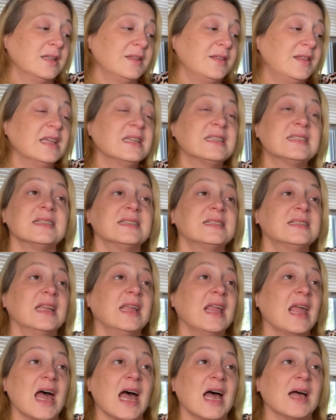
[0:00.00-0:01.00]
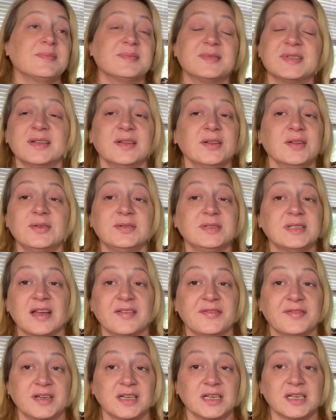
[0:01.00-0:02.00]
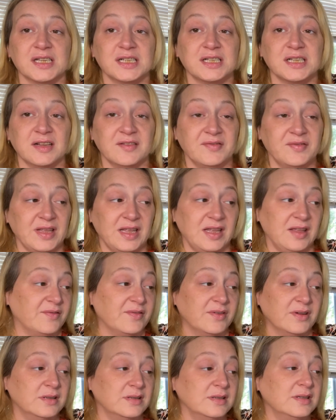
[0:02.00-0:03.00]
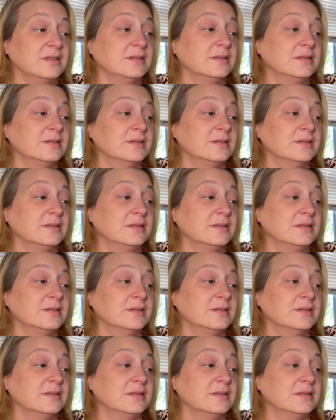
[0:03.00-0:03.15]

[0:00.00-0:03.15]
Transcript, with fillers: This is the absolute definition of evil.